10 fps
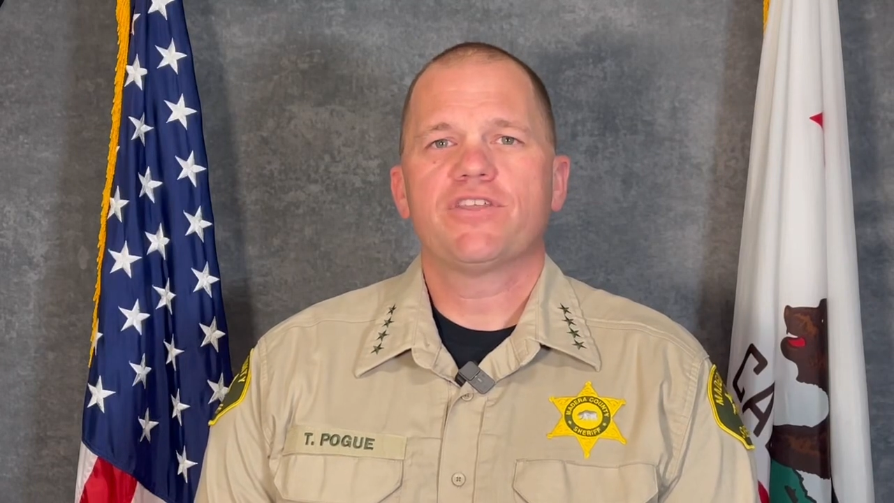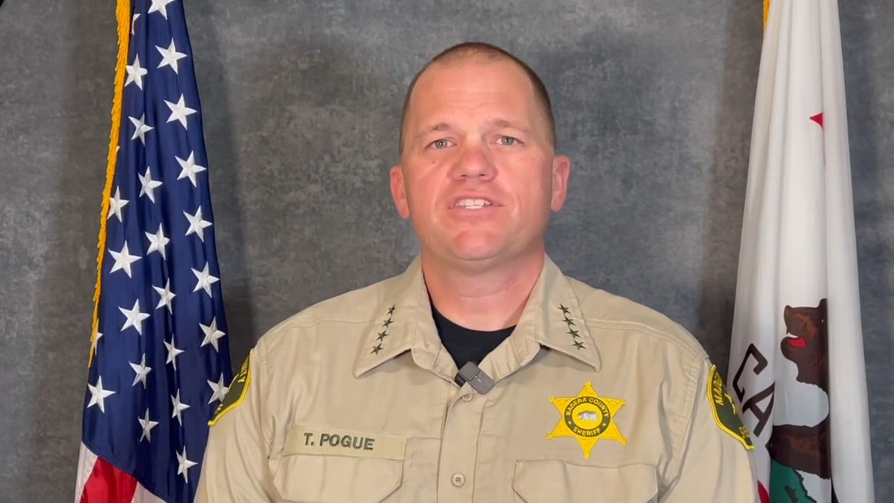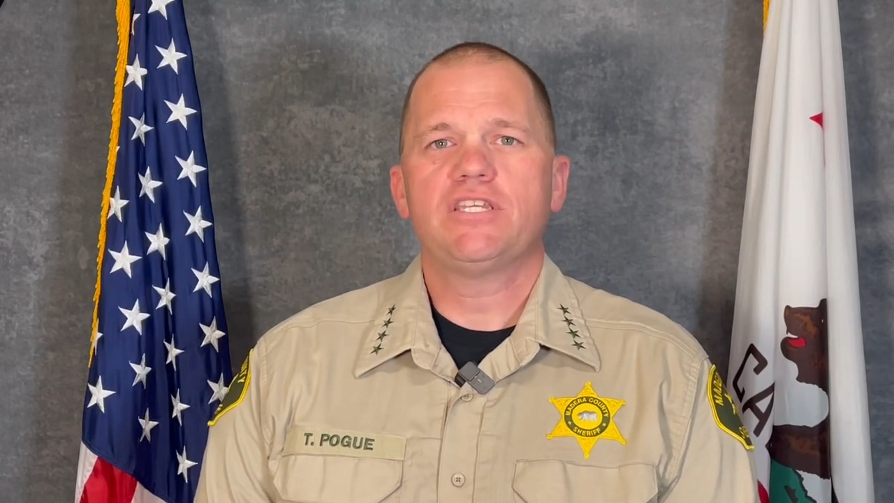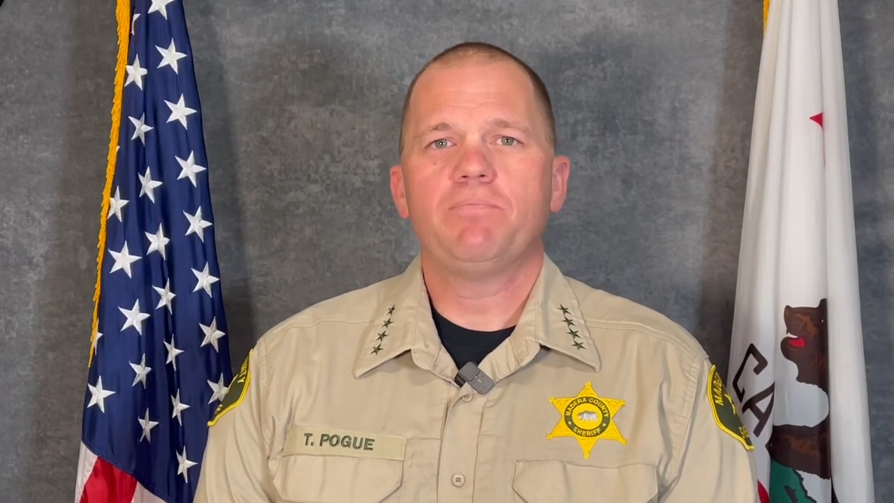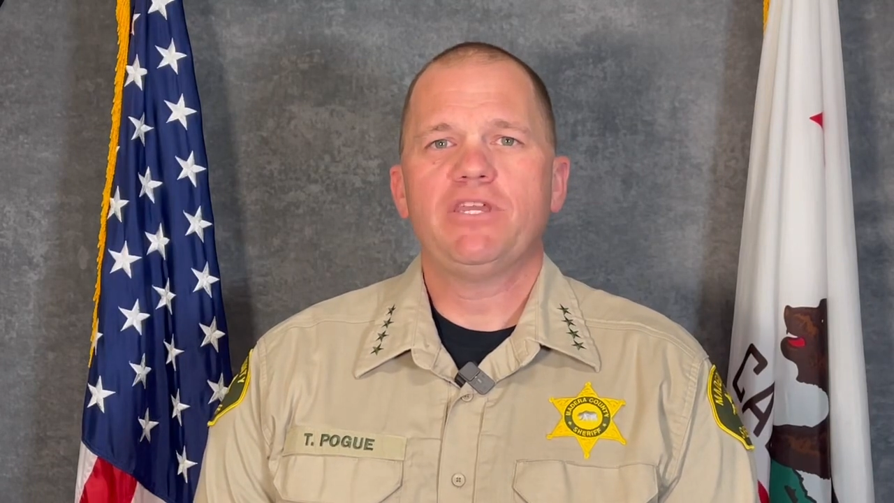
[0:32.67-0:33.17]

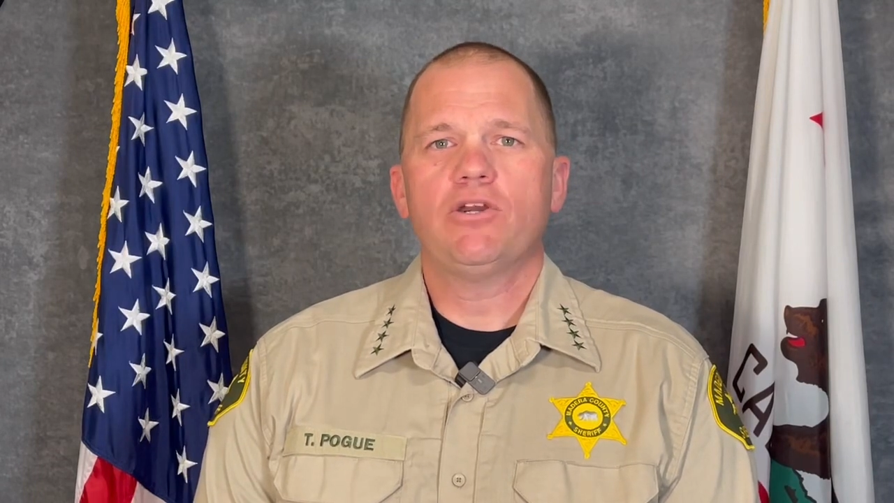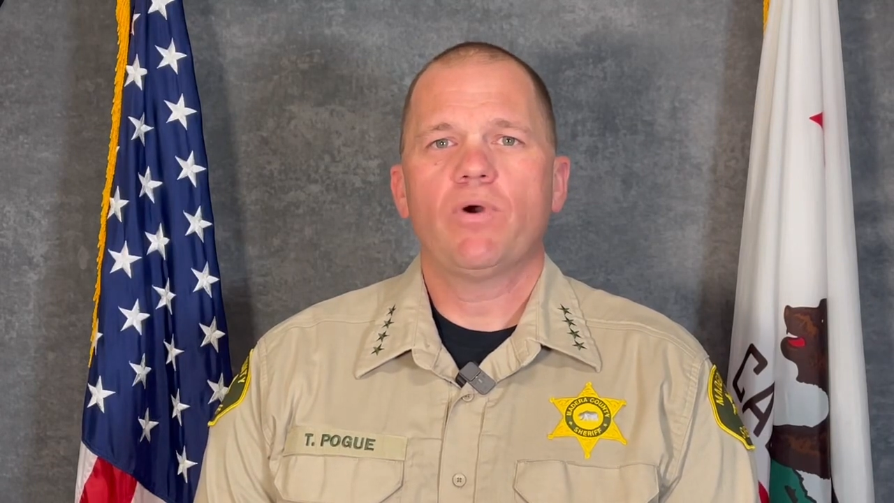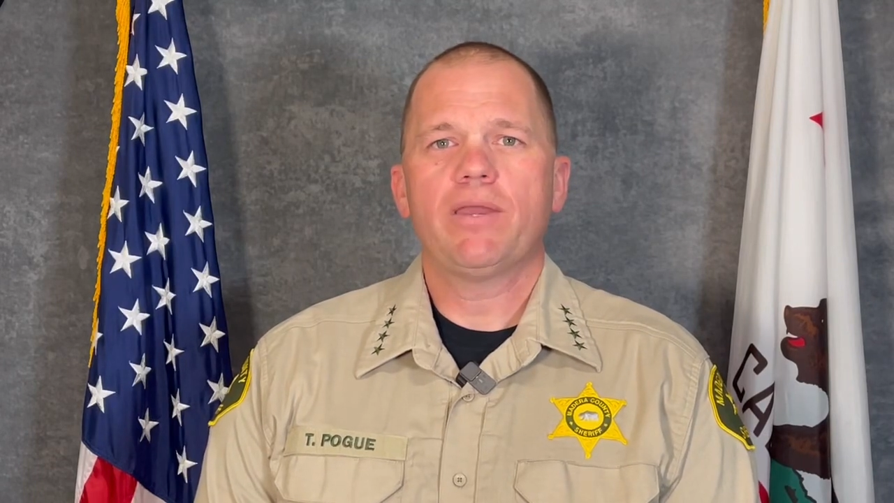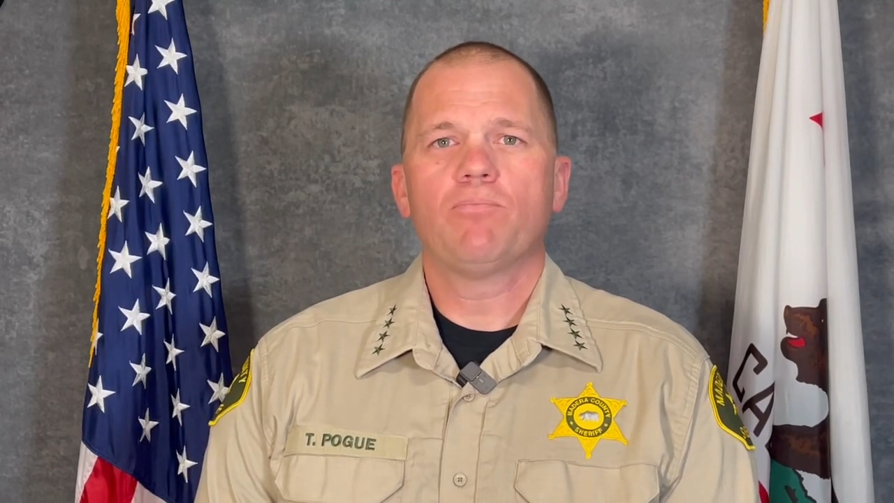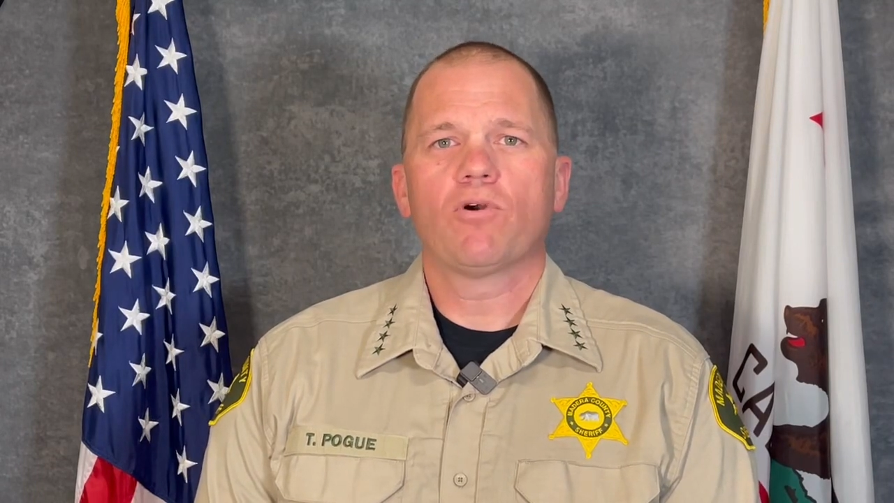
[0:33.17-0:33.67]

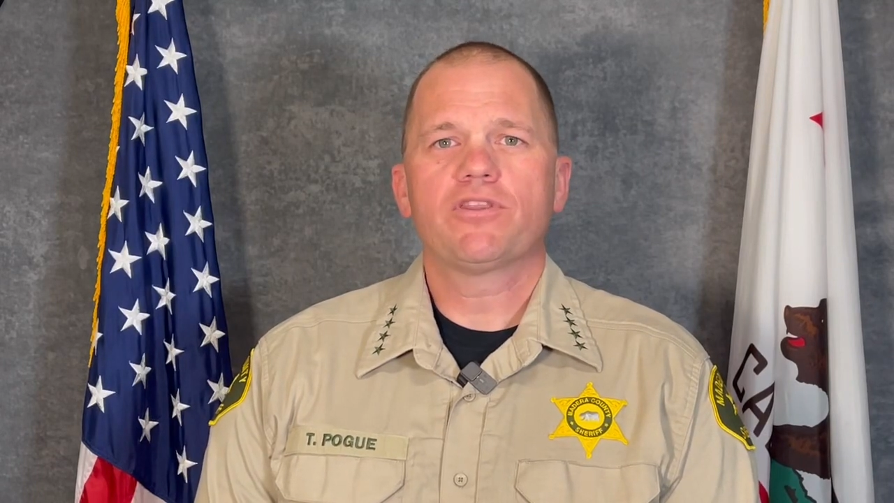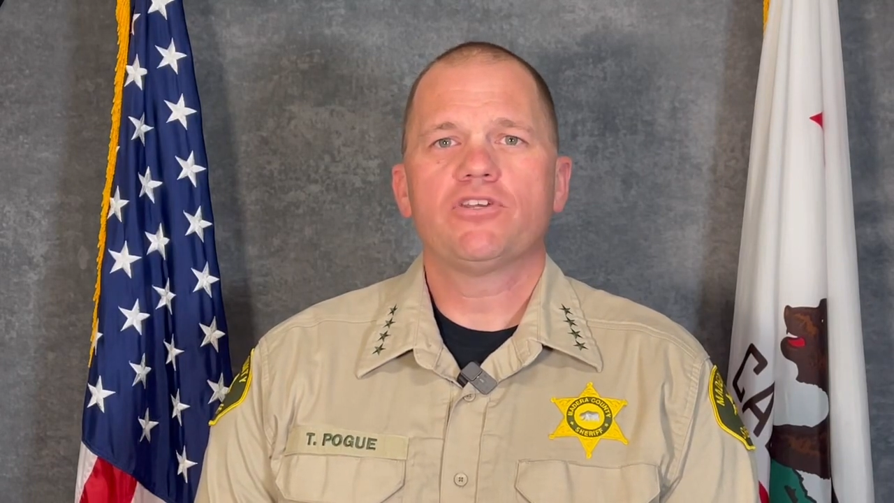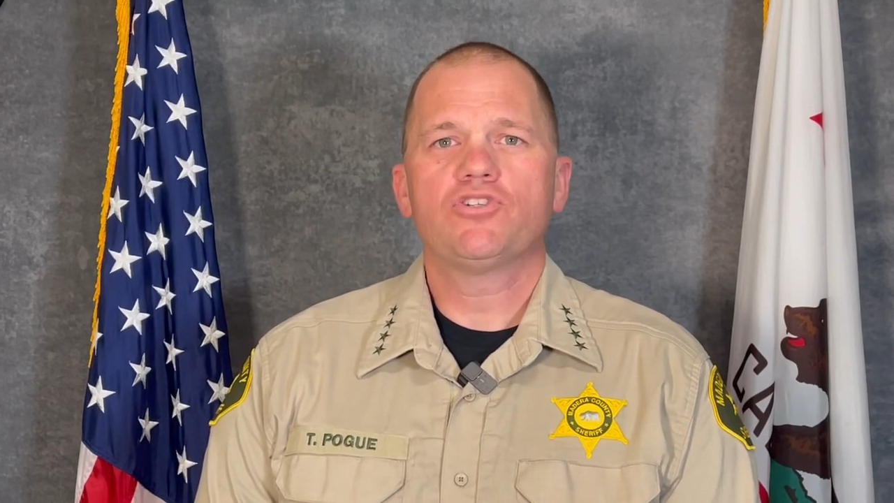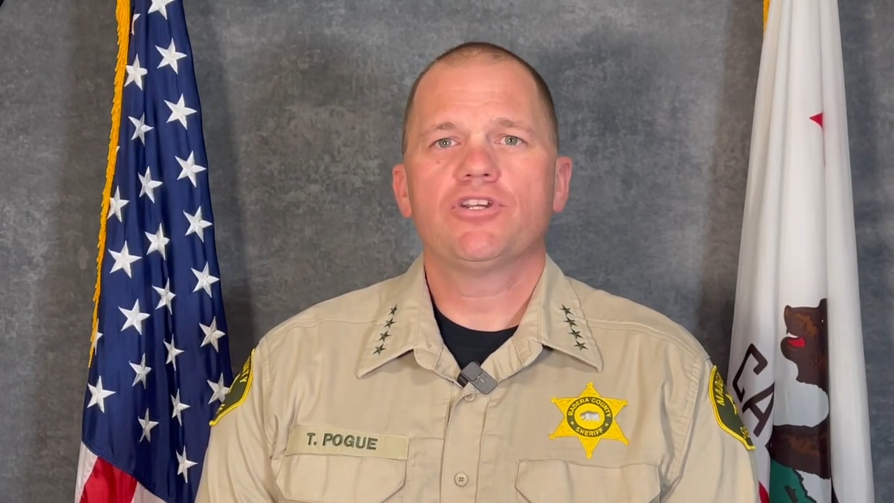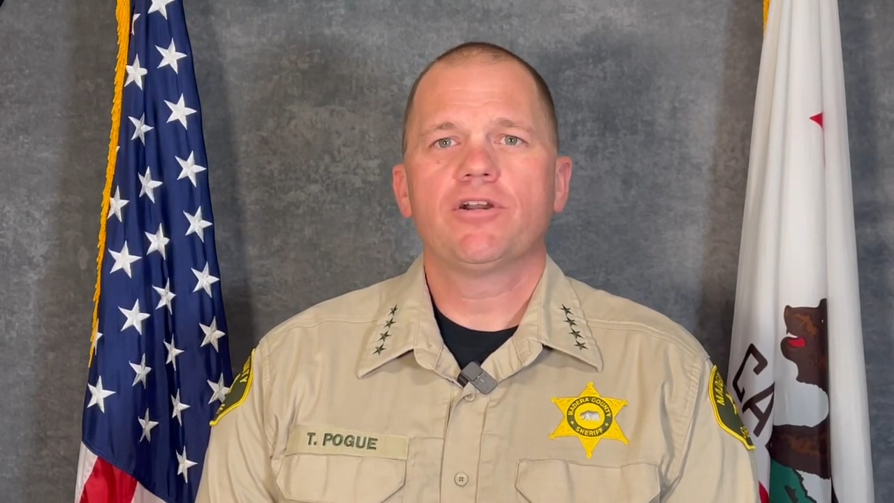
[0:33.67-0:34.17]
CPOA board
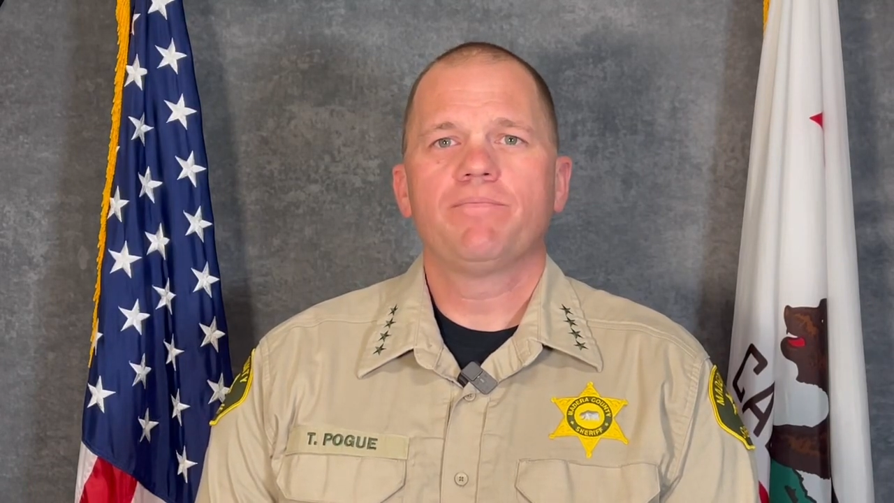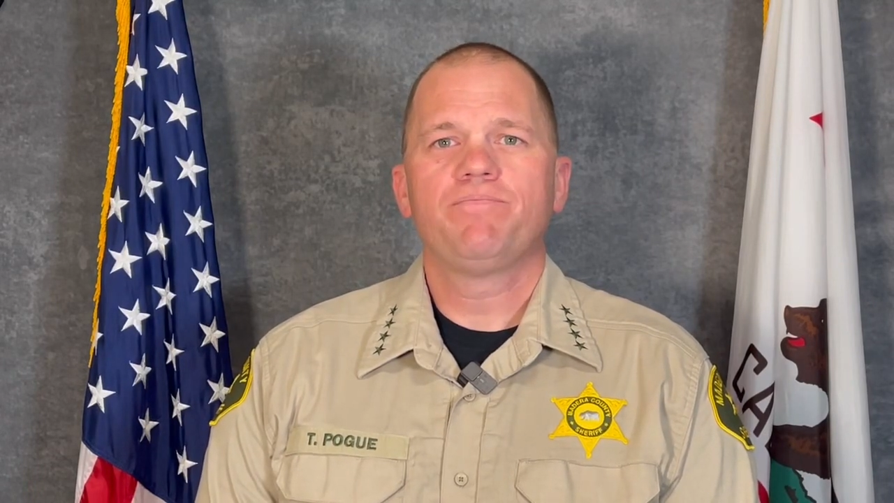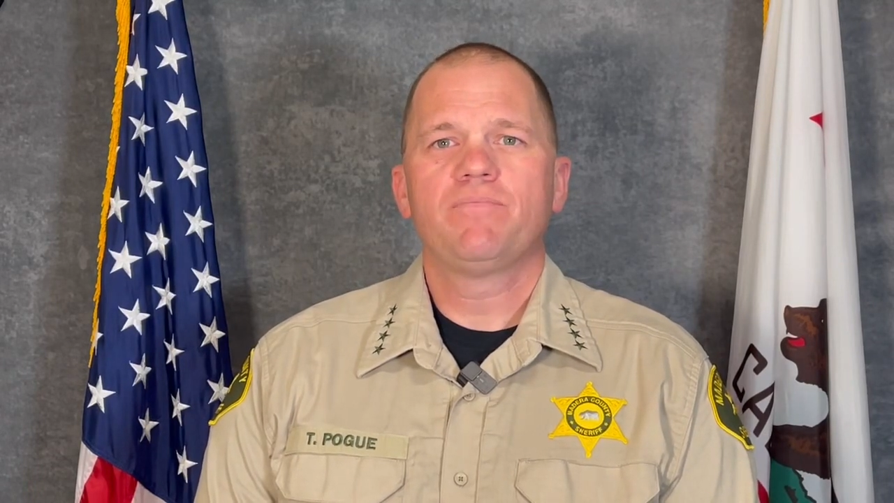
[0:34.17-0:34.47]
this year